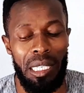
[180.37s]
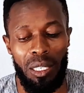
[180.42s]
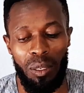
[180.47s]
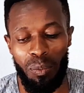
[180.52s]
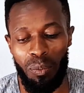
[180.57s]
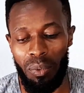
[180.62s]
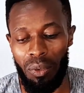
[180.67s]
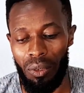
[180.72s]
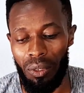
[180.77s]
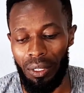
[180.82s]

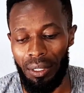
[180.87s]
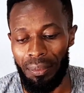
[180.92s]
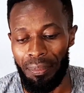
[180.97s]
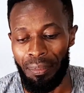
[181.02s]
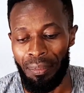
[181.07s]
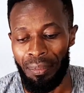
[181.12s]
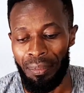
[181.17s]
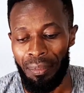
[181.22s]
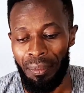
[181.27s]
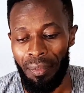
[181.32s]
sport.
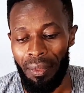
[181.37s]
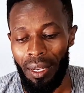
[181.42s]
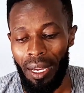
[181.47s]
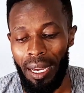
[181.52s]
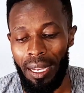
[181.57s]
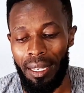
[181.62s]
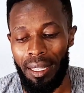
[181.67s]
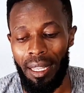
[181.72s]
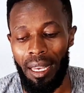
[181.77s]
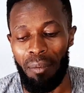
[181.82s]

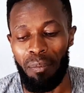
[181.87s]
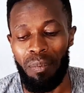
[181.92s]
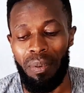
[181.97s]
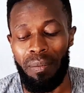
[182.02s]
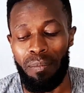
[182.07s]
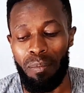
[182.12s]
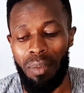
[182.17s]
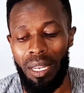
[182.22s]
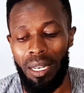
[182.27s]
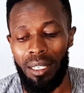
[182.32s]
And the
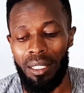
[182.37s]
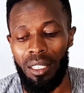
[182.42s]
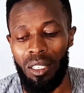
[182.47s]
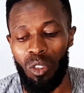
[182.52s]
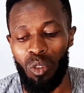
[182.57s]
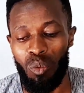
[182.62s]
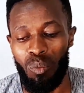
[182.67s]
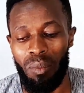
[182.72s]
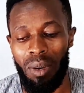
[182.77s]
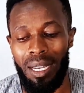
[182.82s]
ability
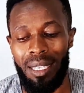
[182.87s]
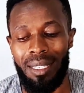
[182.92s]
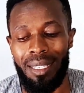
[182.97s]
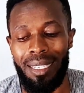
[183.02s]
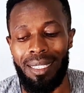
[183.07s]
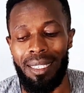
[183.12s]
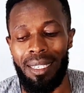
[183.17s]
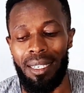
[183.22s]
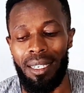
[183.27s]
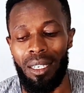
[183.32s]
to master
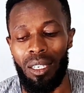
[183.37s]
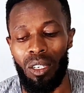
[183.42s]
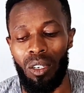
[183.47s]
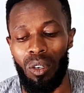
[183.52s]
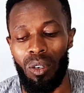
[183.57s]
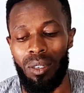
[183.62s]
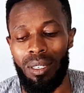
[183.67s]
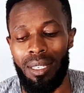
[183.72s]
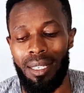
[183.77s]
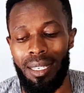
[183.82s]

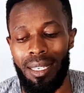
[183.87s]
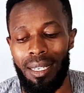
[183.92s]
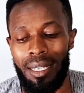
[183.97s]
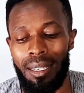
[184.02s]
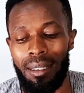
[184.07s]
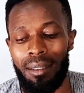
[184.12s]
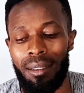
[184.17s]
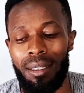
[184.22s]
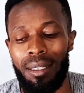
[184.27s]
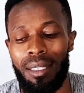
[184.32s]
technical
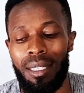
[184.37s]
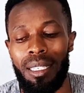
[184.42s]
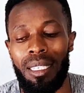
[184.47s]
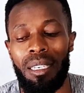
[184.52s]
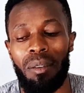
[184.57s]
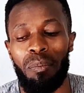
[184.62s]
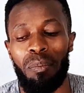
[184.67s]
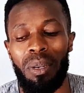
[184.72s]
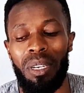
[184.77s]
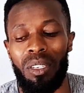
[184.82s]
skills
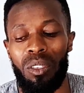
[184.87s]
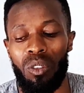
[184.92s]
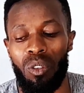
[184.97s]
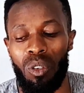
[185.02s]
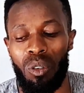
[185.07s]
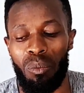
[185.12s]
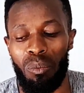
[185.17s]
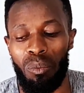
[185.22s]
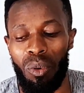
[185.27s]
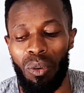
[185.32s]
depends
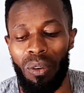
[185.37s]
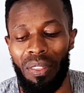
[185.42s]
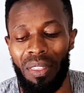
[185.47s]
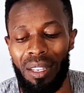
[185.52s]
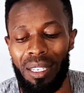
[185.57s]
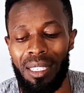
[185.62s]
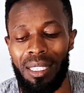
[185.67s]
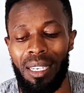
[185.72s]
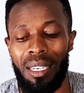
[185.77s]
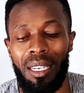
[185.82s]
on both
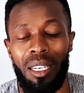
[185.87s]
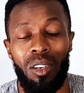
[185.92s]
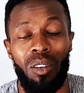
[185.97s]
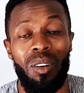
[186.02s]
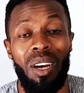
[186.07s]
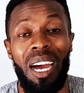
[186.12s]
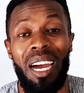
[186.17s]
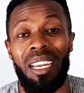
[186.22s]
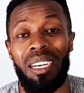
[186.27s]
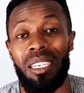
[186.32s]
general
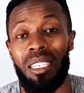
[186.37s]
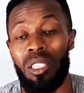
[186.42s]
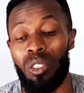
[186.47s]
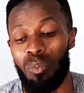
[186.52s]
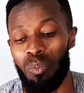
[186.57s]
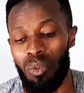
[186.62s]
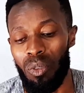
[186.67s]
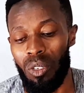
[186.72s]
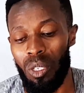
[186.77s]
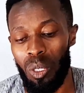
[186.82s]
and
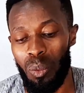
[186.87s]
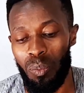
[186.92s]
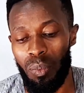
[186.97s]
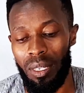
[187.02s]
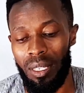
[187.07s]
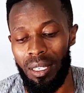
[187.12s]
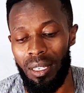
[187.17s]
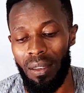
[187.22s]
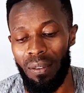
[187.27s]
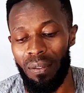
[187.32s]

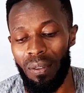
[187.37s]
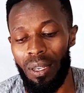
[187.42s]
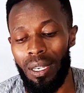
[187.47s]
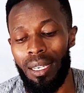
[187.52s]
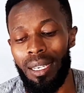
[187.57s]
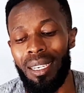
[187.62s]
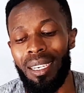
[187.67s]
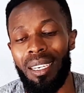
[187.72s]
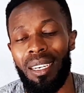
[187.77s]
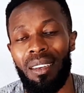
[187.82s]

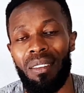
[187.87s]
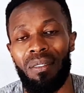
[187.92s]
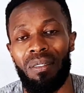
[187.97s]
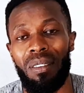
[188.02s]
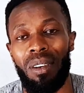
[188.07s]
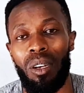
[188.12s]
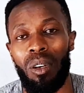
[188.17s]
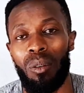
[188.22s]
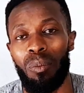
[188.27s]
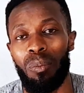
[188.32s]
sport-specific
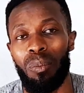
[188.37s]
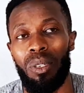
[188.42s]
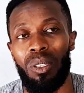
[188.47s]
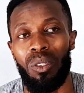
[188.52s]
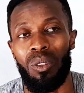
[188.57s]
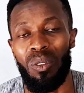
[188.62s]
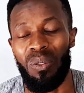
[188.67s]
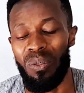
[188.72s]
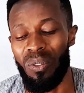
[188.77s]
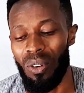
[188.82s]
development.
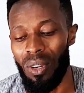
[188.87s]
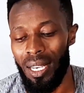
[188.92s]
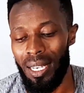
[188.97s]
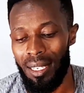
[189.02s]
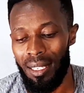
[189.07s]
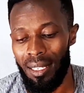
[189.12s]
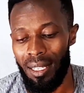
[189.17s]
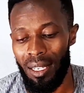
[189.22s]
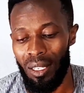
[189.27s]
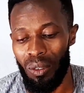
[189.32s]
So for
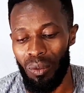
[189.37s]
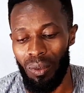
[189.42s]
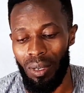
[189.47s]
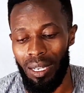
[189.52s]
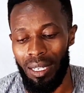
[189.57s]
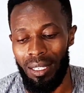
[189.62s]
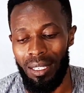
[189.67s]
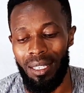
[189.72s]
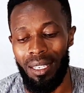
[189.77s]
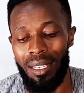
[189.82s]
instance, we
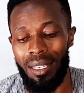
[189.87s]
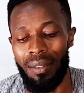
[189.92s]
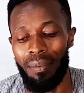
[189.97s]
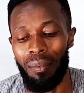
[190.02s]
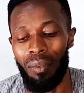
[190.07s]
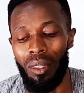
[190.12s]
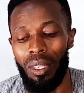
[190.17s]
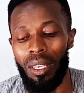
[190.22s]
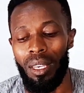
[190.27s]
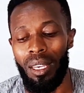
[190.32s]
can say
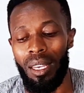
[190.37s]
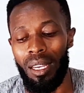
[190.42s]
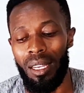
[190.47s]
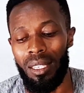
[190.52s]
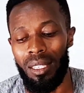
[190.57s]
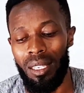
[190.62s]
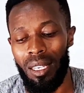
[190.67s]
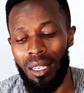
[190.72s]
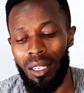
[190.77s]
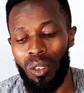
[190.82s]

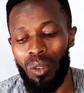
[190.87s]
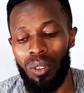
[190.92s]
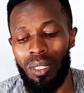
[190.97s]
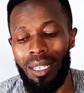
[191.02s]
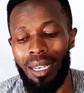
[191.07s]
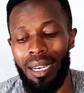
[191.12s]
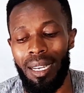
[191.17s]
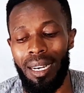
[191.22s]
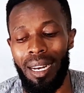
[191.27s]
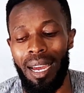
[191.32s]

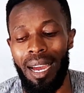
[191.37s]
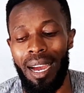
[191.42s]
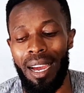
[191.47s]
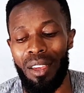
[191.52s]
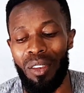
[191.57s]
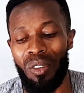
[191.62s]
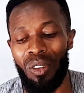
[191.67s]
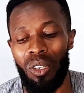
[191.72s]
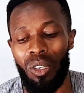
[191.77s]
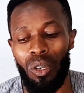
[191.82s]
executing an
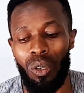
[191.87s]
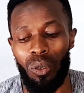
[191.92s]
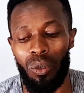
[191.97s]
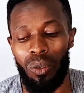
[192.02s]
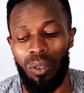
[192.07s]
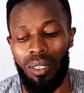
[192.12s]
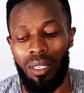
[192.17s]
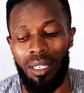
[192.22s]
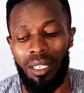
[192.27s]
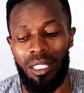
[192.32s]
iron
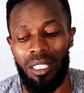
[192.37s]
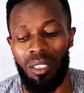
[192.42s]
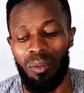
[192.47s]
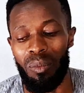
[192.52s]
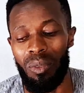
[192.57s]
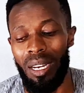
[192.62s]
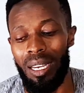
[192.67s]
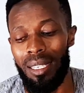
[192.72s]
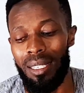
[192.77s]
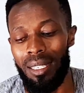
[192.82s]
cross in
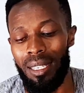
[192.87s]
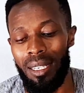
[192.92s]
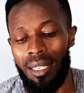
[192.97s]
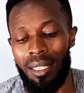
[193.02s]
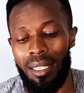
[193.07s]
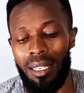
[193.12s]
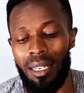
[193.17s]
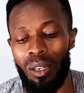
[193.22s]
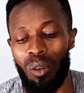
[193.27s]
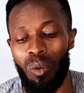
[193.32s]

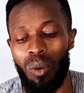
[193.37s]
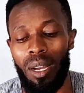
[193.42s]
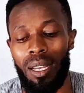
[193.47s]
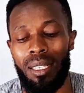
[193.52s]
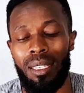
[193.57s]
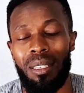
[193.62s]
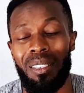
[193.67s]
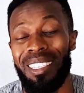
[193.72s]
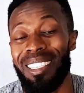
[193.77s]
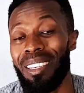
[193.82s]
gymnastics requires
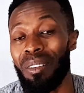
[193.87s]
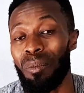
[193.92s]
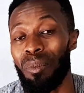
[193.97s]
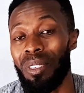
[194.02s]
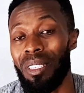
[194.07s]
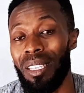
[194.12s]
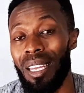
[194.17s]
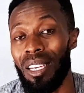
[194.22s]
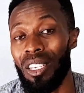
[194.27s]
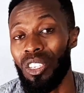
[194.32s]

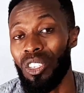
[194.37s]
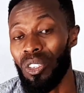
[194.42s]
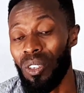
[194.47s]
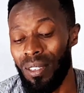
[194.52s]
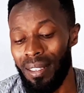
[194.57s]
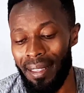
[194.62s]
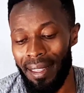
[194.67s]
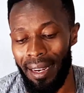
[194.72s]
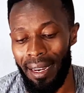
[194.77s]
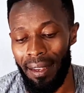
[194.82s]
substantial
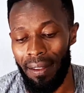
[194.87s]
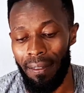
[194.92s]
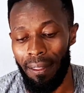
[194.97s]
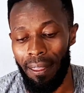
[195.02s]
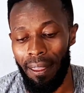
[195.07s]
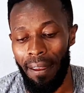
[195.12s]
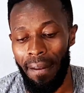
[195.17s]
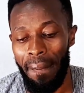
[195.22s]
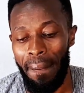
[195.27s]
strength,